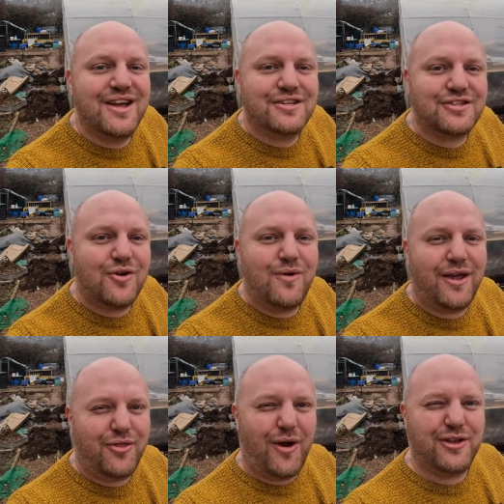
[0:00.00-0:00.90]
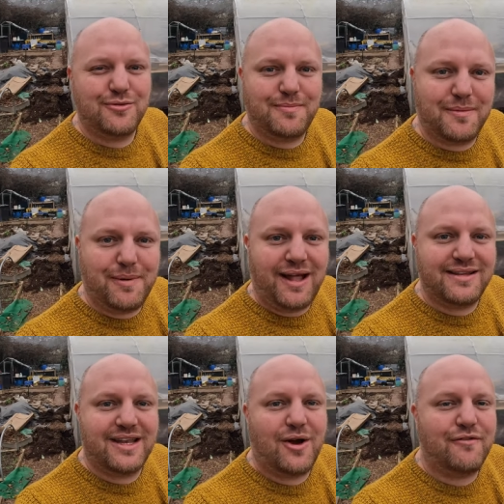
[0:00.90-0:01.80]
So I thought I'd do a bit of
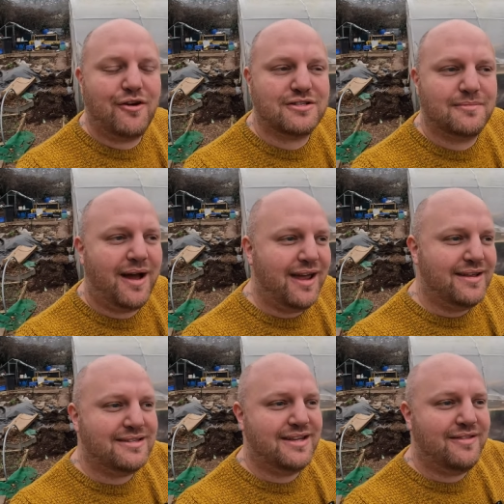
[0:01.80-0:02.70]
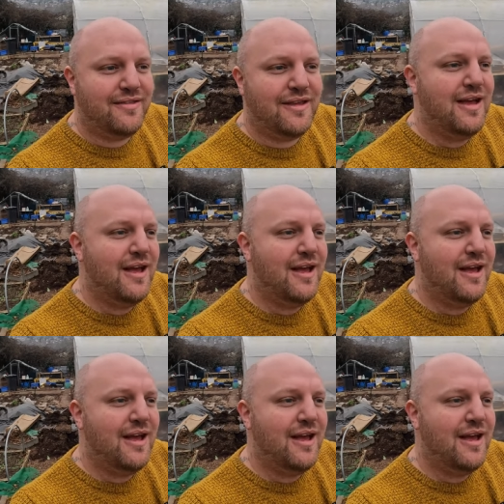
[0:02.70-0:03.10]
planting now. I've got some hyacinth